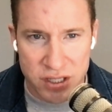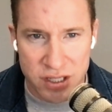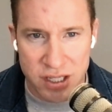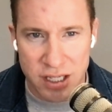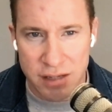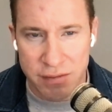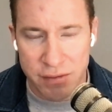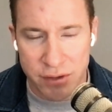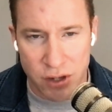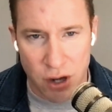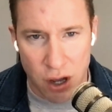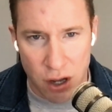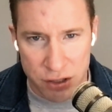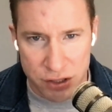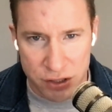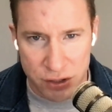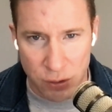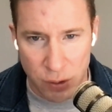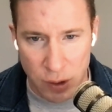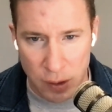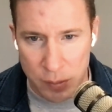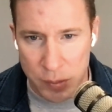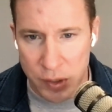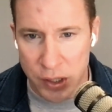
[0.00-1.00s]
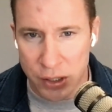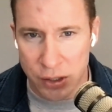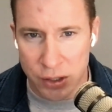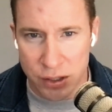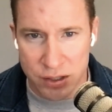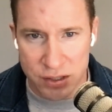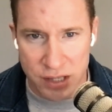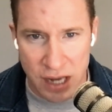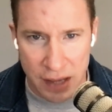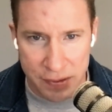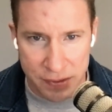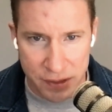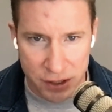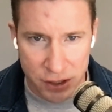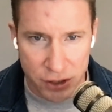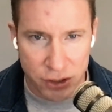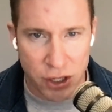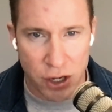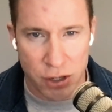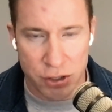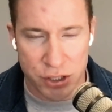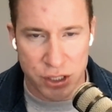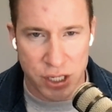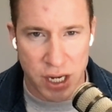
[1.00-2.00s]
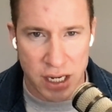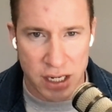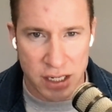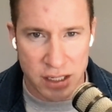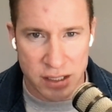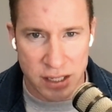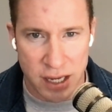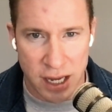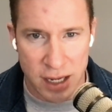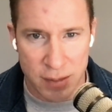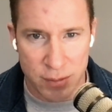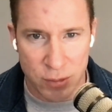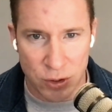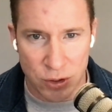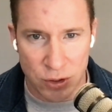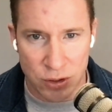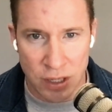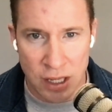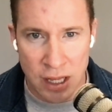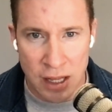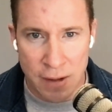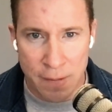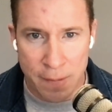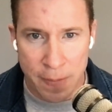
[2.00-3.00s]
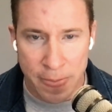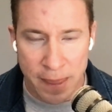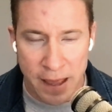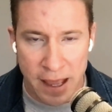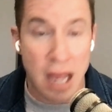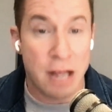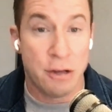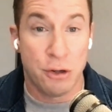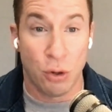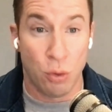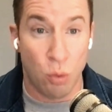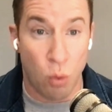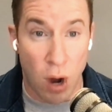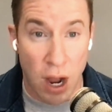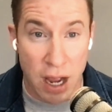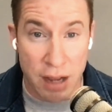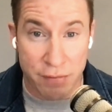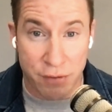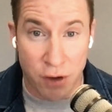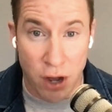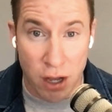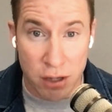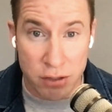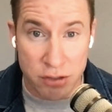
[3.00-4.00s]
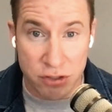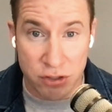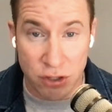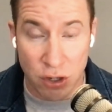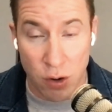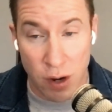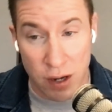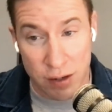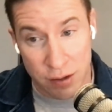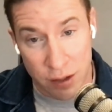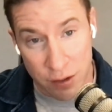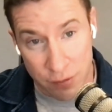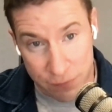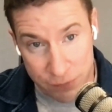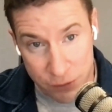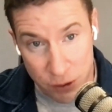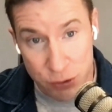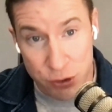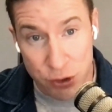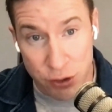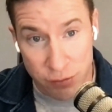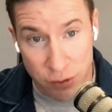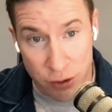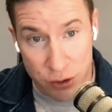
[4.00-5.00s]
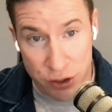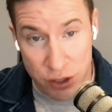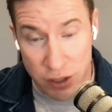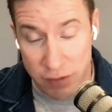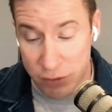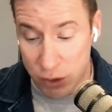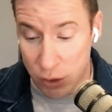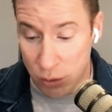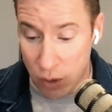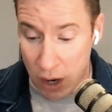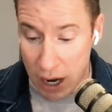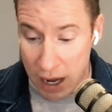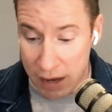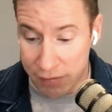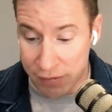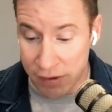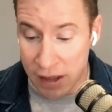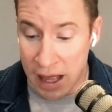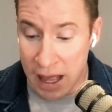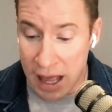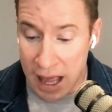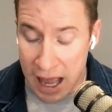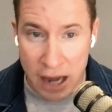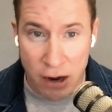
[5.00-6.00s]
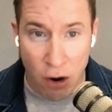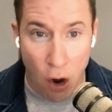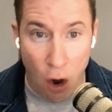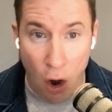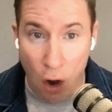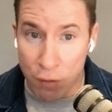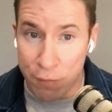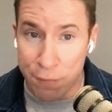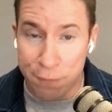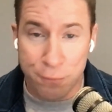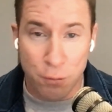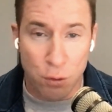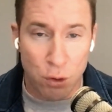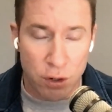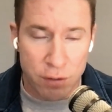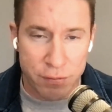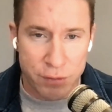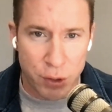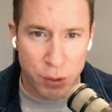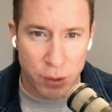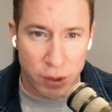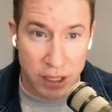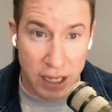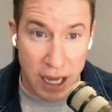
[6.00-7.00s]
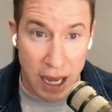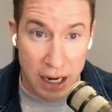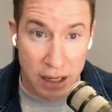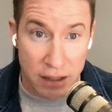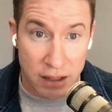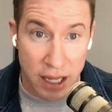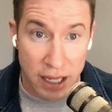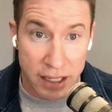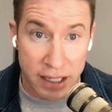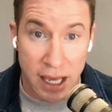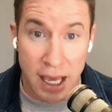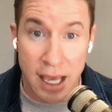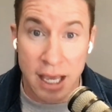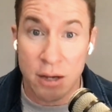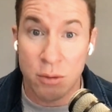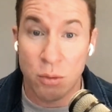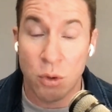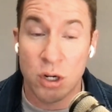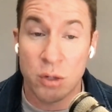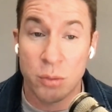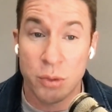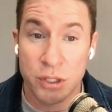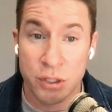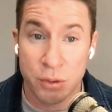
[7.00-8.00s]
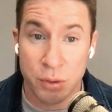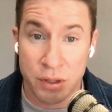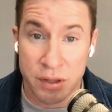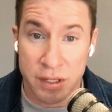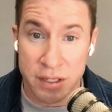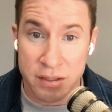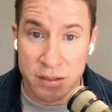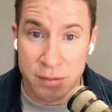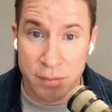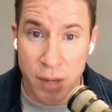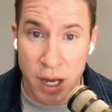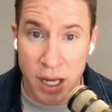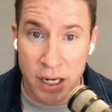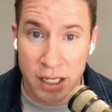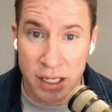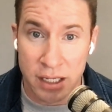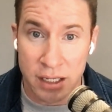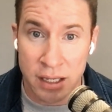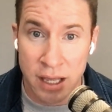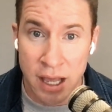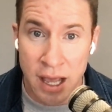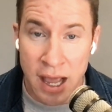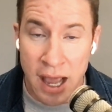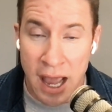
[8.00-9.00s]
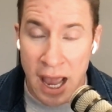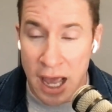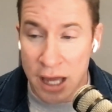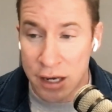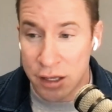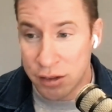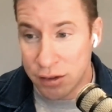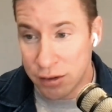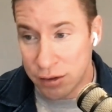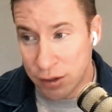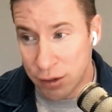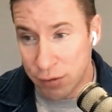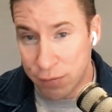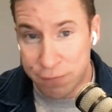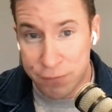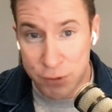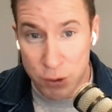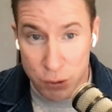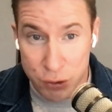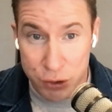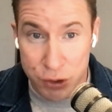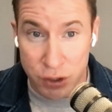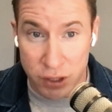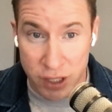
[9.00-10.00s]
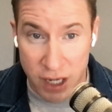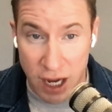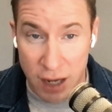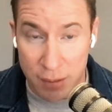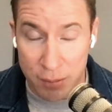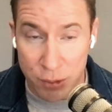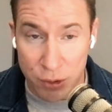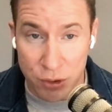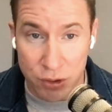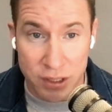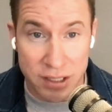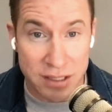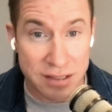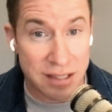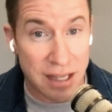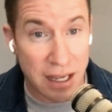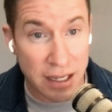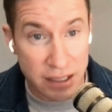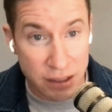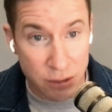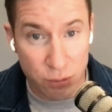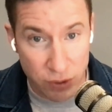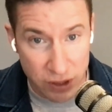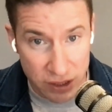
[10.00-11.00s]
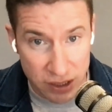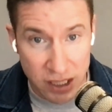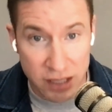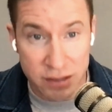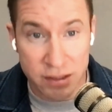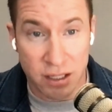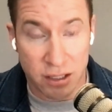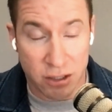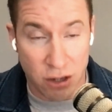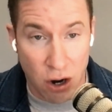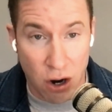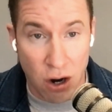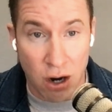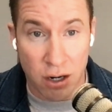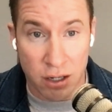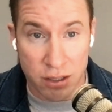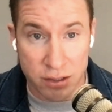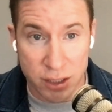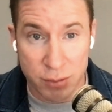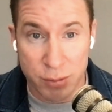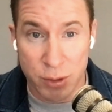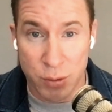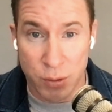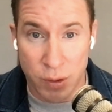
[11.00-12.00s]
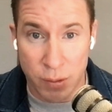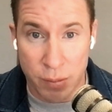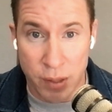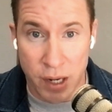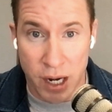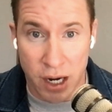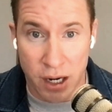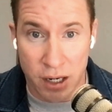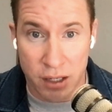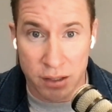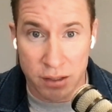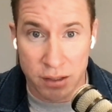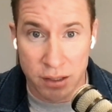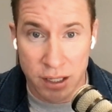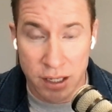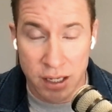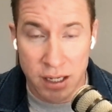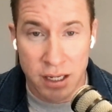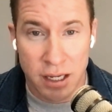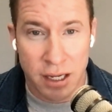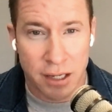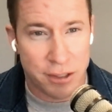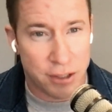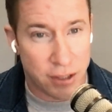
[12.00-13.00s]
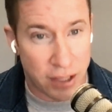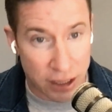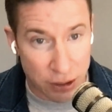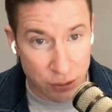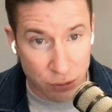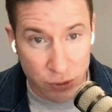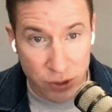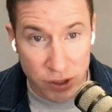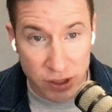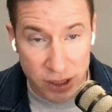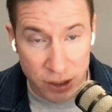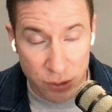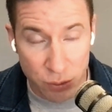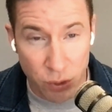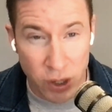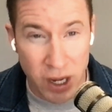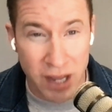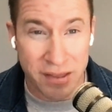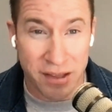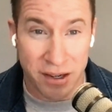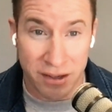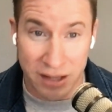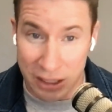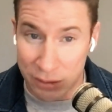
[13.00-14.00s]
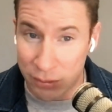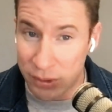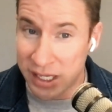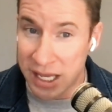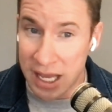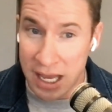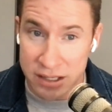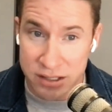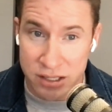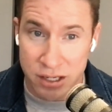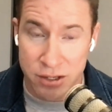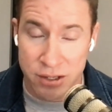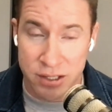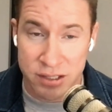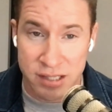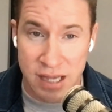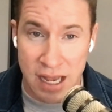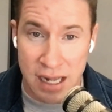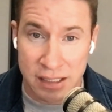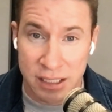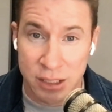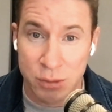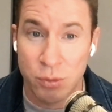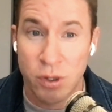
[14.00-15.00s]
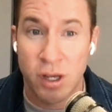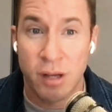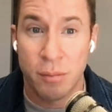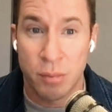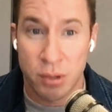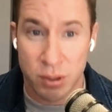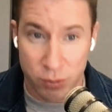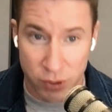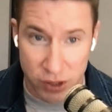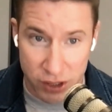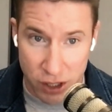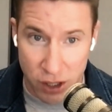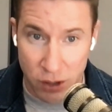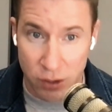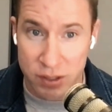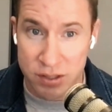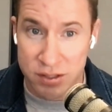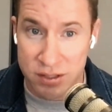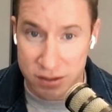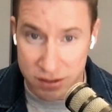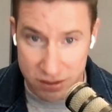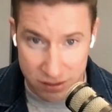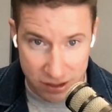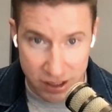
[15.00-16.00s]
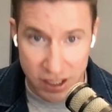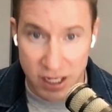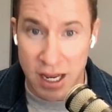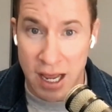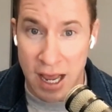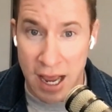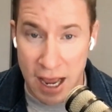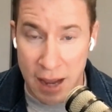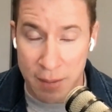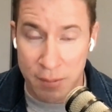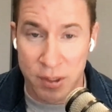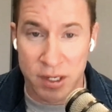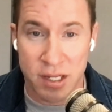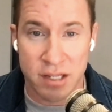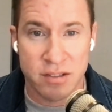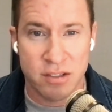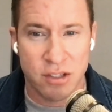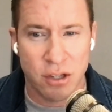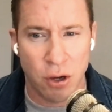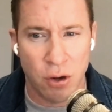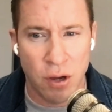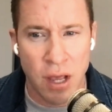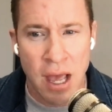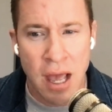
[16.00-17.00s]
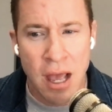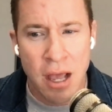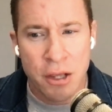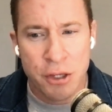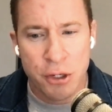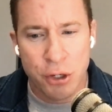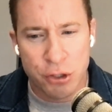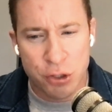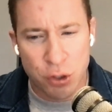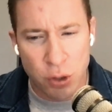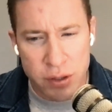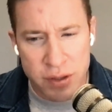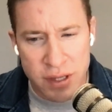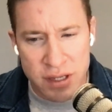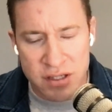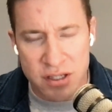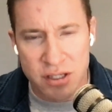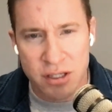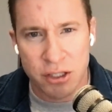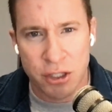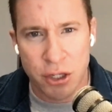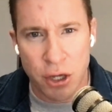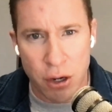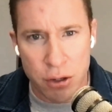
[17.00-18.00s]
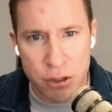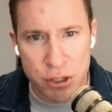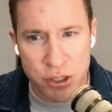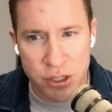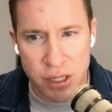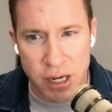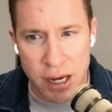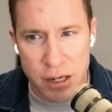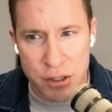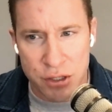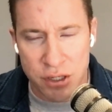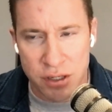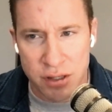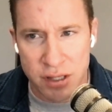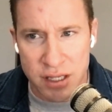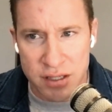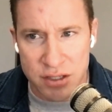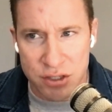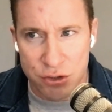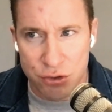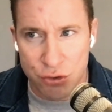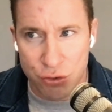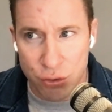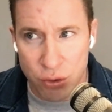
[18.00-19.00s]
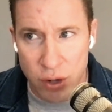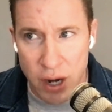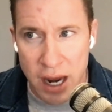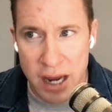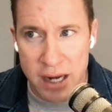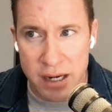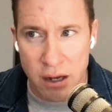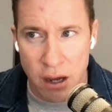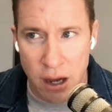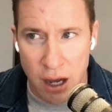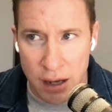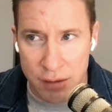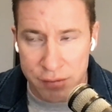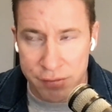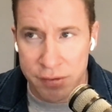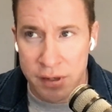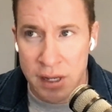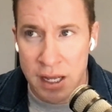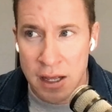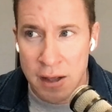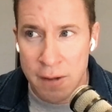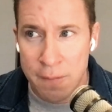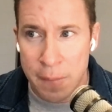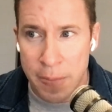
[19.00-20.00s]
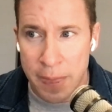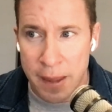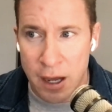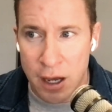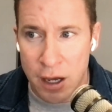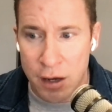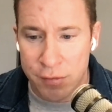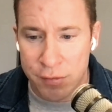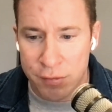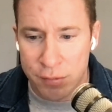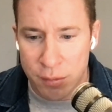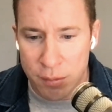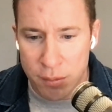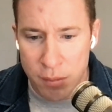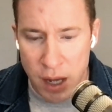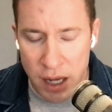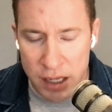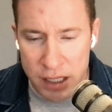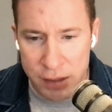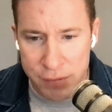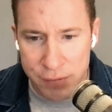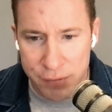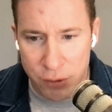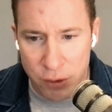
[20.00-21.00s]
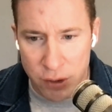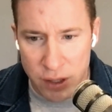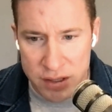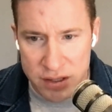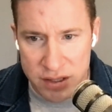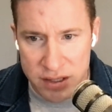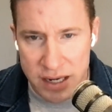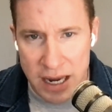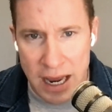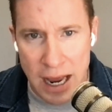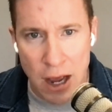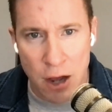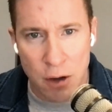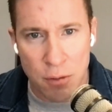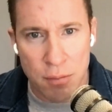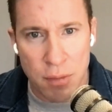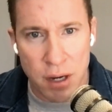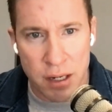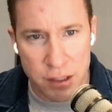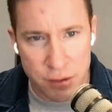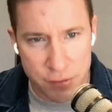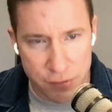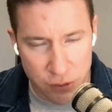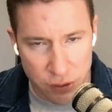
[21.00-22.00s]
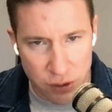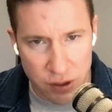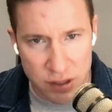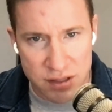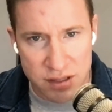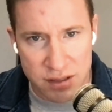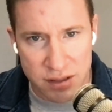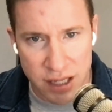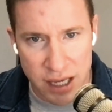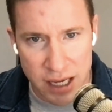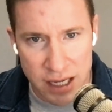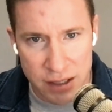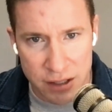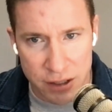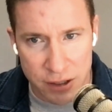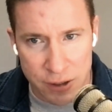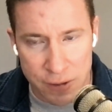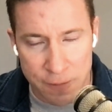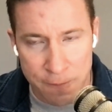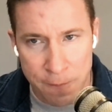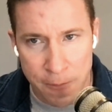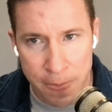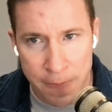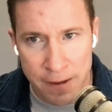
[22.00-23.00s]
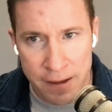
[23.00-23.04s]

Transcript: Steven also appears at the negotiating table, and your wife also, and the future version of your wife, and all 4 of you are kind of like, hey, what do we do with this money? And the future couple is like, we need the car to be repaired. And you're like, really, when? They're like, we can't tell you exactly when, but we know it's going to happen. And so you're doing this negotiation, this trade-off of money for us now, money for us later.